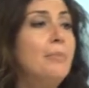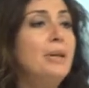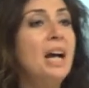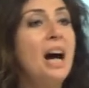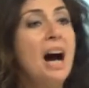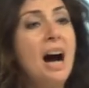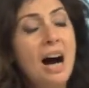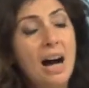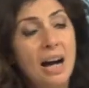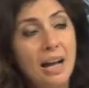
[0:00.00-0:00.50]

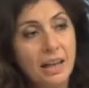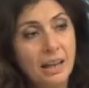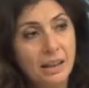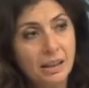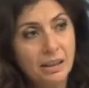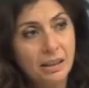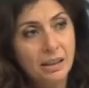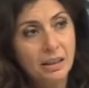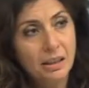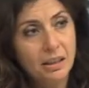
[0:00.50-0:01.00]

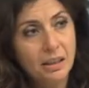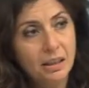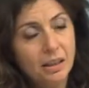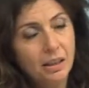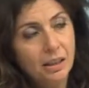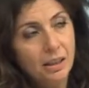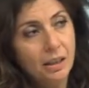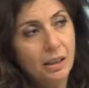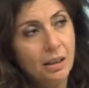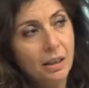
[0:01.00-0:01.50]
behind
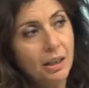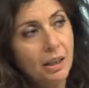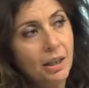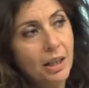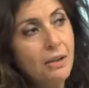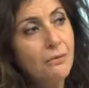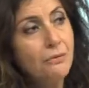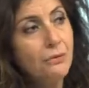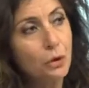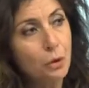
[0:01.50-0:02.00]

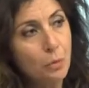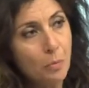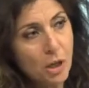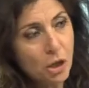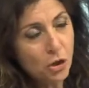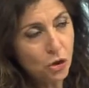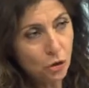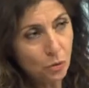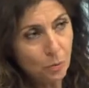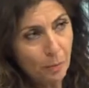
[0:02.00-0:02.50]

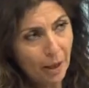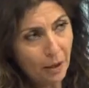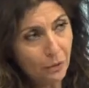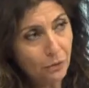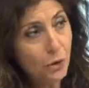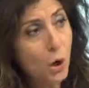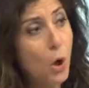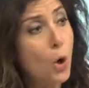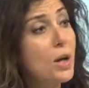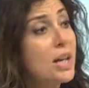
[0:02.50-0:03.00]
information
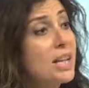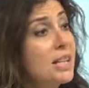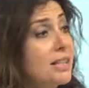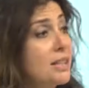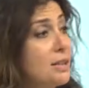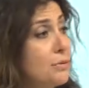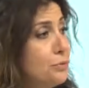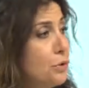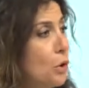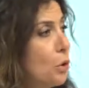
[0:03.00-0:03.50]
backflow is
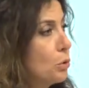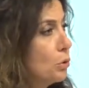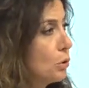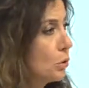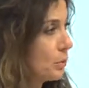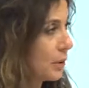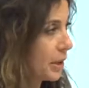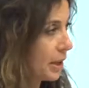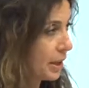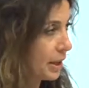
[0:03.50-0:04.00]
the
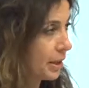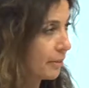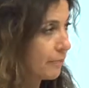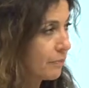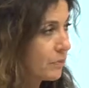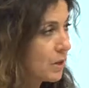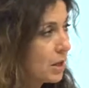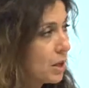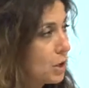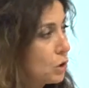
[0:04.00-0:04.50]
following,
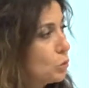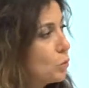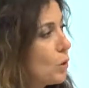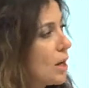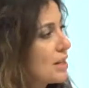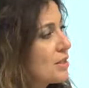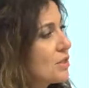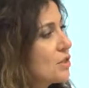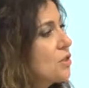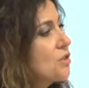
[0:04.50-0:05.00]
to
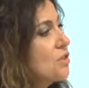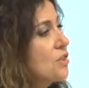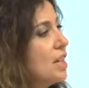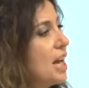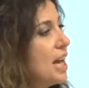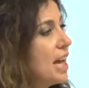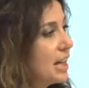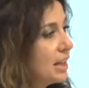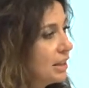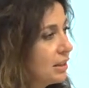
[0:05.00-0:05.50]

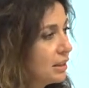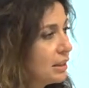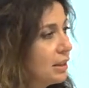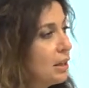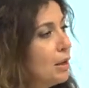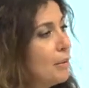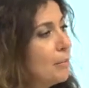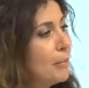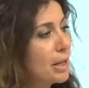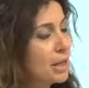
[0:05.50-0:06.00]
associate
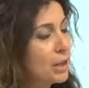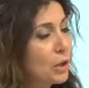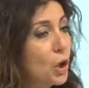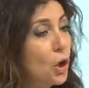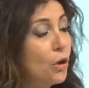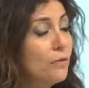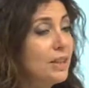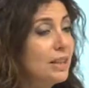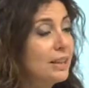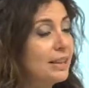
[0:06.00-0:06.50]

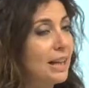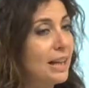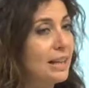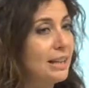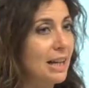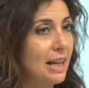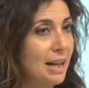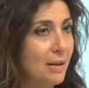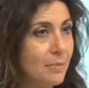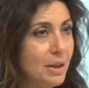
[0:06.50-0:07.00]
Markovian
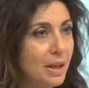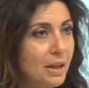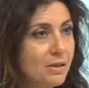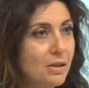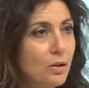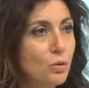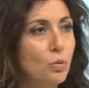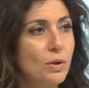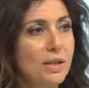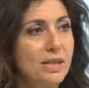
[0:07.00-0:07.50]
dynamics
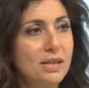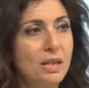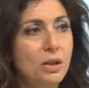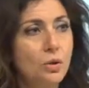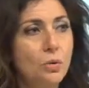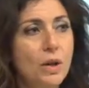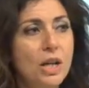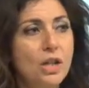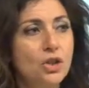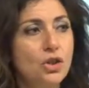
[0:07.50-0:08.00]
to a
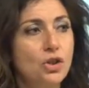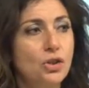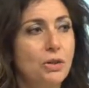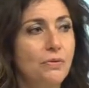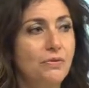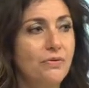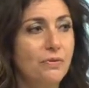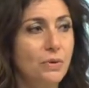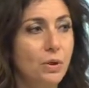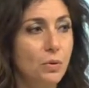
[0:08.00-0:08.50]
situation
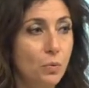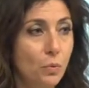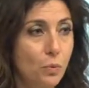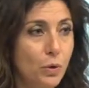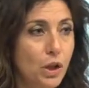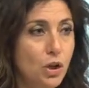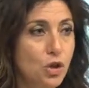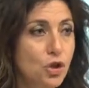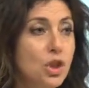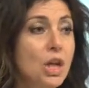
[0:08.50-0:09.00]
in, in
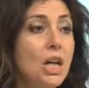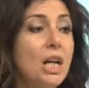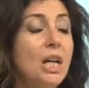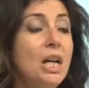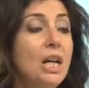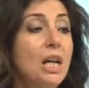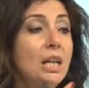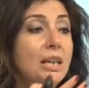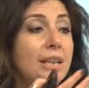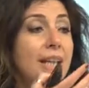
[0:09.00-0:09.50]
which
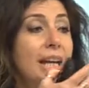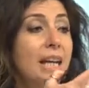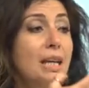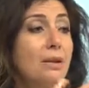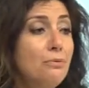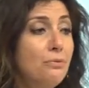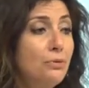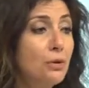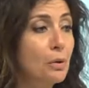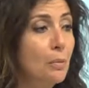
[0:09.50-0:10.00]
the
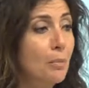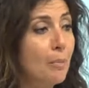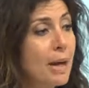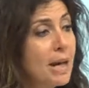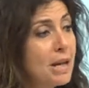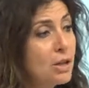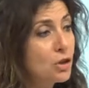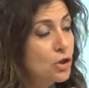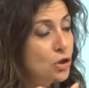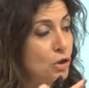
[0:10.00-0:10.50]

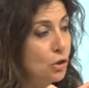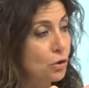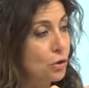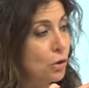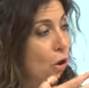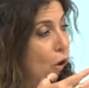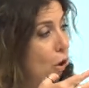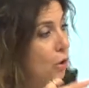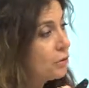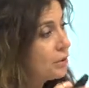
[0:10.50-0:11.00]
information
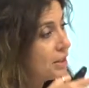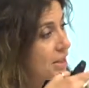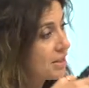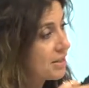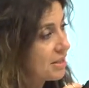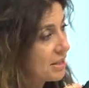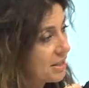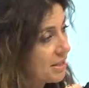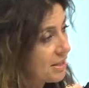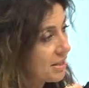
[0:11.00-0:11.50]
on the
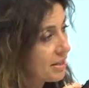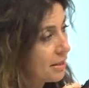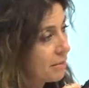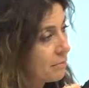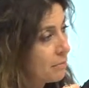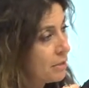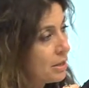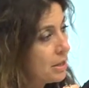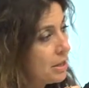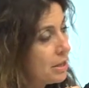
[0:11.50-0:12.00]

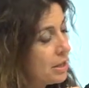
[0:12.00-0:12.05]
system